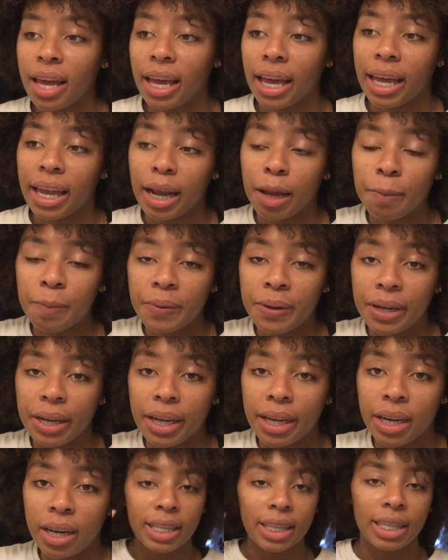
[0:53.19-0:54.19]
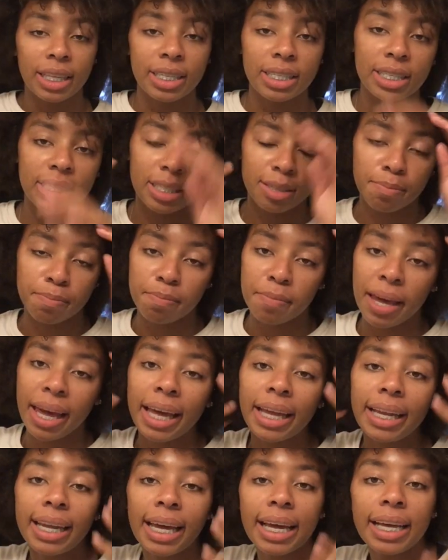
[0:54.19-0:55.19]
and I put this
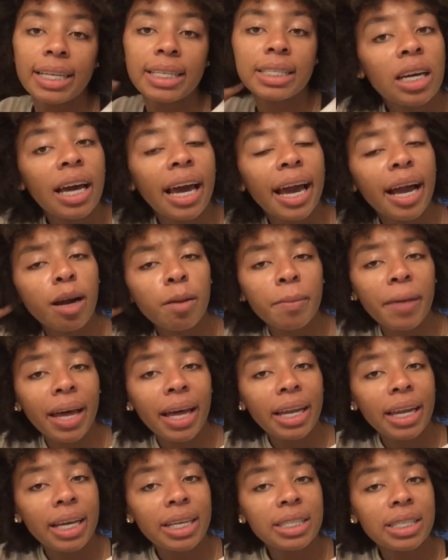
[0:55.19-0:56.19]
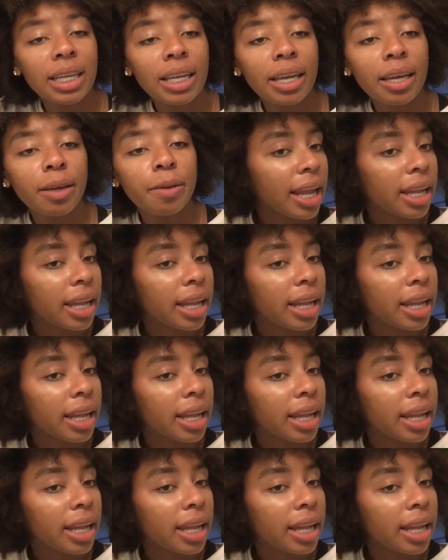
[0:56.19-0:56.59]
mayonnaise, hair mayonnaise in it.